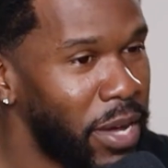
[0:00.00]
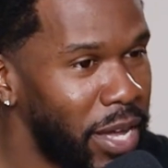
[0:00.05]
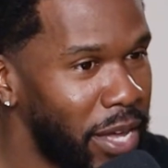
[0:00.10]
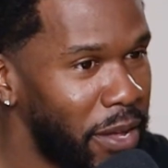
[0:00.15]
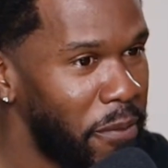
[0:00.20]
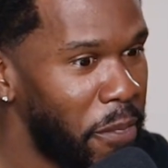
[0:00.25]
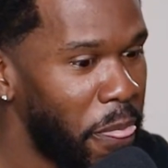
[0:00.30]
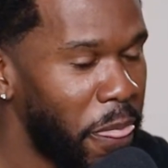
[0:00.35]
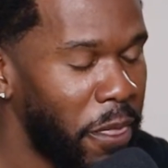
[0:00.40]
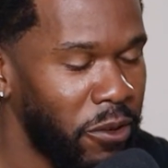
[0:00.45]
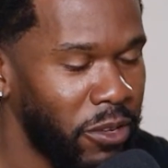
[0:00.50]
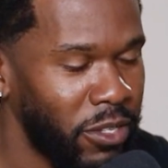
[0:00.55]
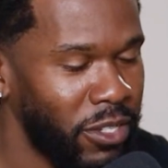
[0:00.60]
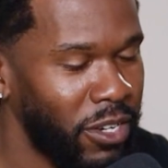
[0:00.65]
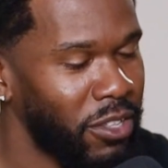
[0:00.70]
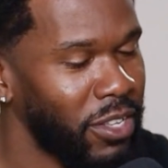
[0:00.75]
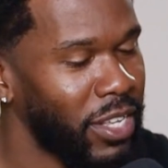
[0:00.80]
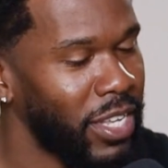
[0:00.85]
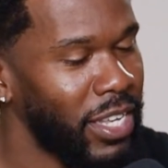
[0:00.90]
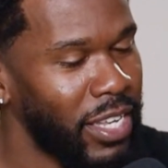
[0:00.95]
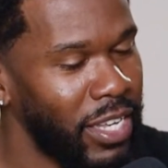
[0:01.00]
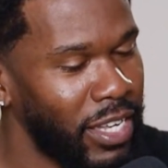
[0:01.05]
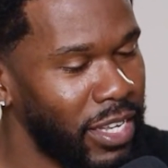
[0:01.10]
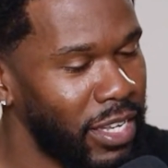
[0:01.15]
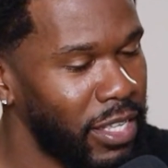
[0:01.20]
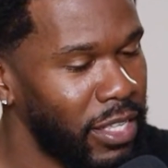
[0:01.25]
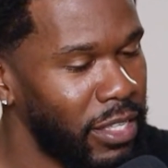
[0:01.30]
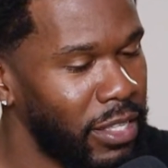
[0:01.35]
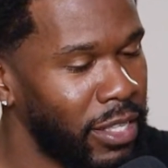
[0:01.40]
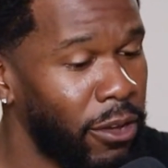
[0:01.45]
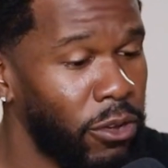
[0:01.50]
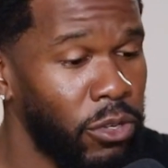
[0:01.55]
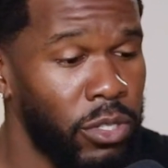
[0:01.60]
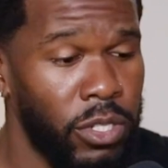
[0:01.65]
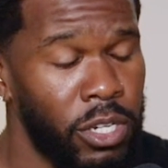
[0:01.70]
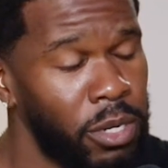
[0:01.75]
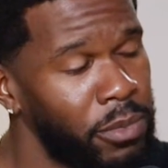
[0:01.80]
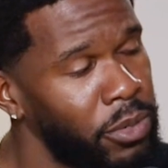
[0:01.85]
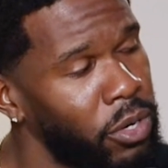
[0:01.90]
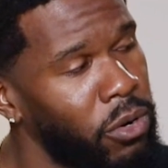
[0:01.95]
But there was another kid that was a
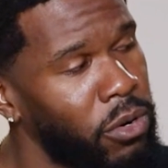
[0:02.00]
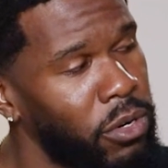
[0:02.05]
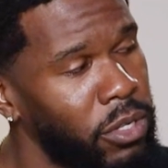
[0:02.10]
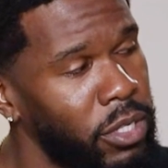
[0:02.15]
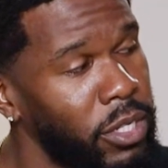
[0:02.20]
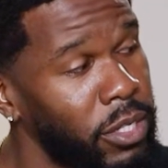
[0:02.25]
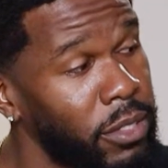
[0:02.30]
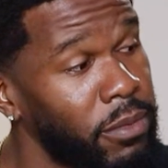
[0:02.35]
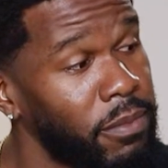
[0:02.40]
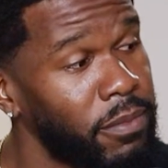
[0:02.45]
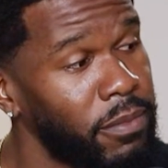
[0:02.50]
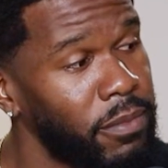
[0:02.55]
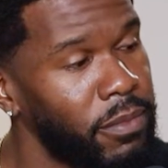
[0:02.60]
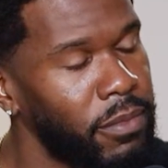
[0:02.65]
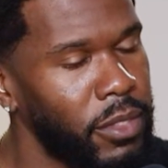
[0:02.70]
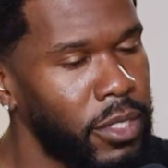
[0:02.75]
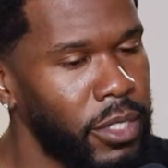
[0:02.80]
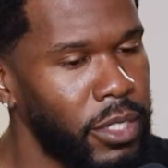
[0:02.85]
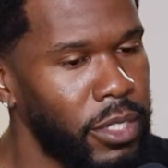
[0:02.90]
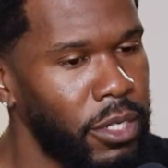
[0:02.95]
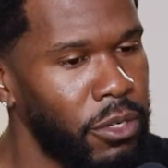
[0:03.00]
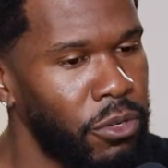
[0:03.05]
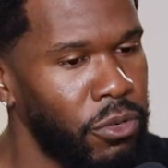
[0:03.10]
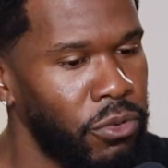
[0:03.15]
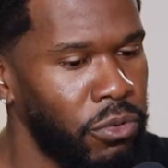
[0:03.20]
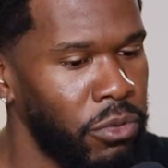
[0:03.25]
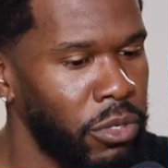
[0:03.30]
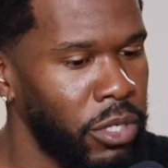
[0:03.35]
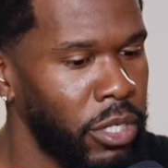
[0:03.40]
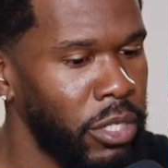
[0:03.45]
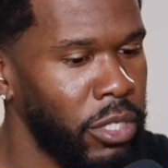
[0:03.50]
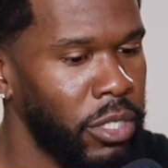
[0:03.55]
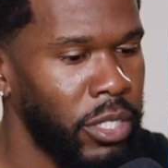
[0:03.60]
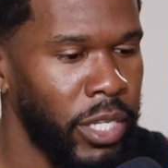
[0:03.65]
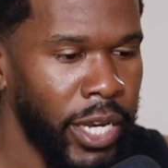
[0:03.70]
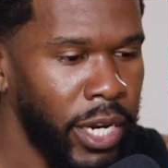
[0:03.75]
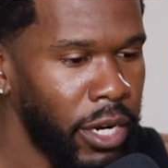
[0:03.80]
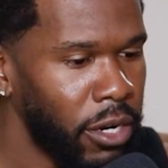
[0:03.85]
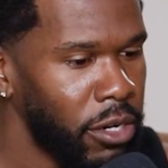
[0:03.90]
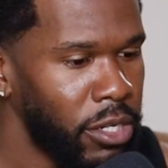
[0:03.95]
little bit older than him who was
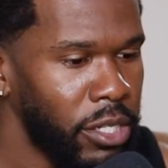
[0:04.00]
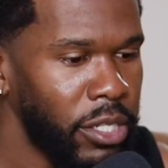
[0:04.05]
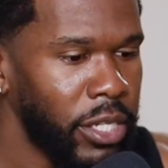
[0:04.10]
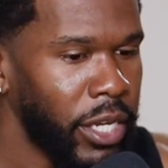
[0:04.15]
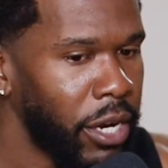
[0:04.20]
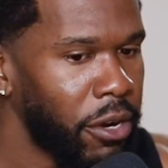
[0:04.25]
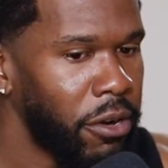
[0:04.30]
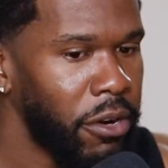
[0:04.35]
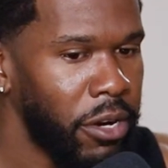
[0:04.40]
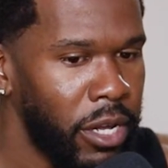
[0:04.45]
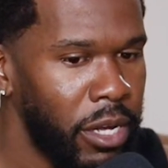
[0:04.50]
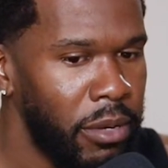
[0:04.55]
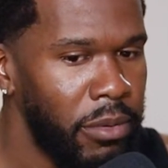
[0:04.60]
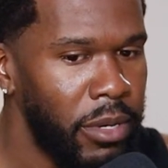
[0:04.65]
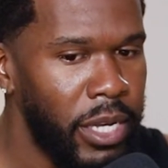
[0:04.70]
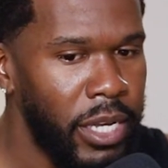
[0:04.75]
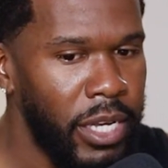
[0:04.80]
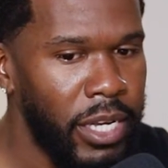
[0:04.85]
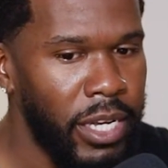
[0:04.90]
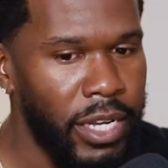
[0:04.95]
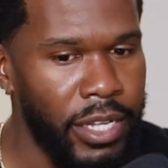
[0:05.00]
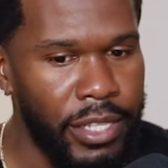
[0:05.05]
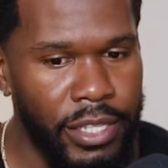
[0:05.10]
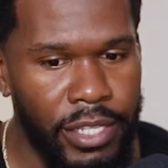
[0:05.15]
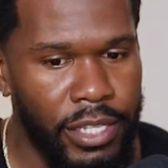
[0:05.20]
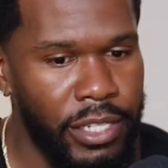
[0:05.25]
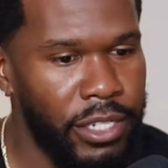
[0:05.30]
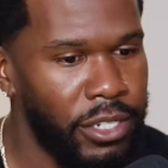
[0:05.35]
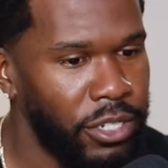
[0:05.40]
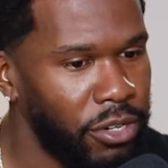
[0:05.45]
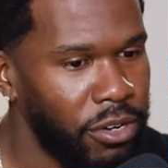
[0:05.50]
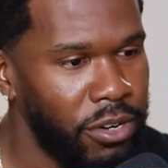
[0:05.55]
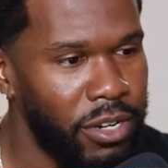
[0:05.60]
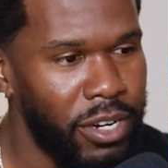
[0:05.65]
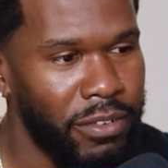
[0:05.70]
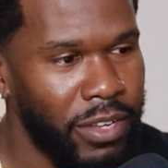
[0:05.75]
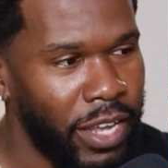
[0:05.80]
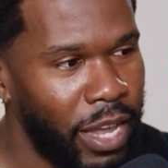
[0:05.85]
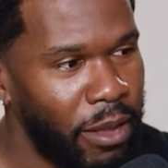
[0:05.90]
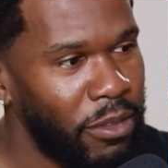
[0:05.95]
tearing his carrot up. And then sure
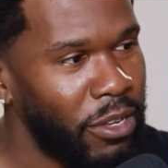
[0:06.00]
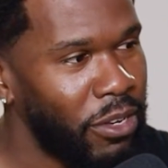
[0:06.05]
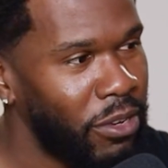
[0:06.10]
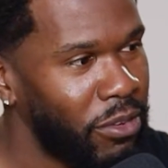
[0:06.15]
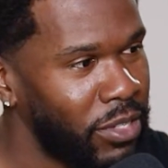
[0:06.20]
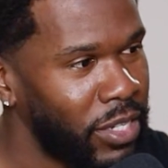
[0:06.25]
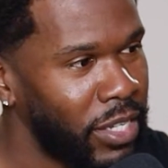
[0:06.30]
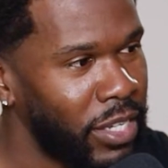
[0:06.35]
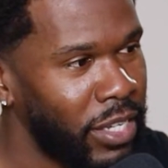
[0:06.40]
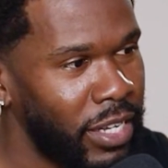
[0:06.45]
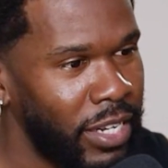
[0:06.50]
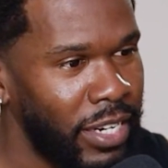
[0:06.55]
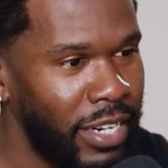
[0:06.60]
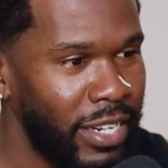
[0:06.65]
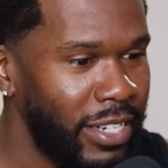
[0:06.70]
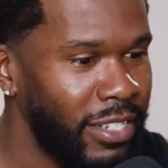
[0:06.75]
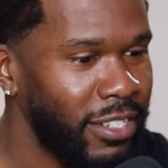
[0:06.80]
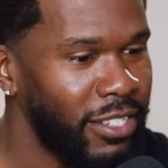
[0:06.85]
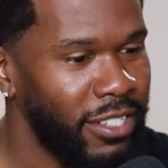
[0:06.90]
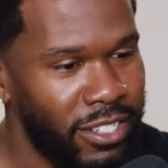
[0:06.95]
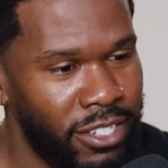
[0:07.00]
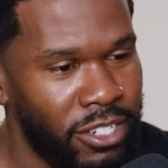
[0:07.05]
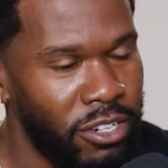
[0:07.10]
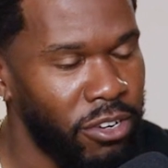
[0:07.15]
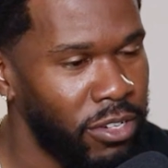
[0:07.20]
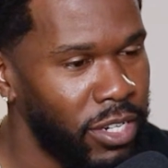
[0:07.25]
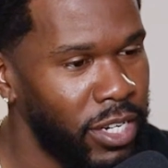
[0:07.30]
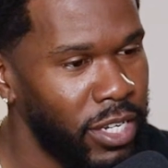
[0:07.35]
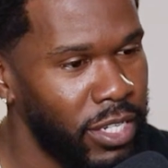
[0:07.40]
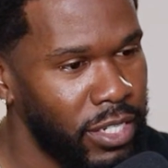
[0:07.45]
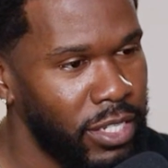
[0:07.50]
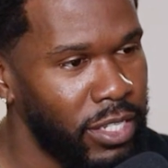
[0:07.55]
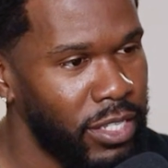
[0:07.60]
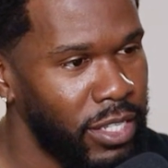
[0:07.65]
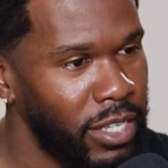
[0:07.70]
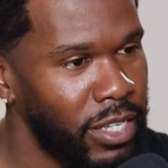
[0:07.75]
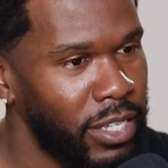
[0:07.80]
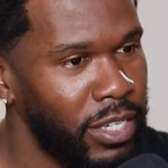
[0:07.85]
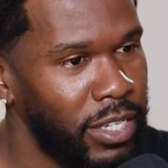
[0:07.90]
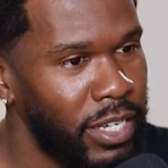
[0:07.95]
enough, Camden goes in and, does his
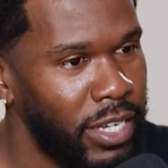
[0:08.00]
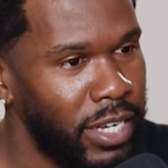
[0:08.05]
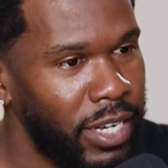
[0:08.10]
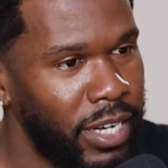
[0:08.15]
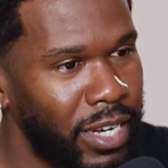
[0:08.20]
thing.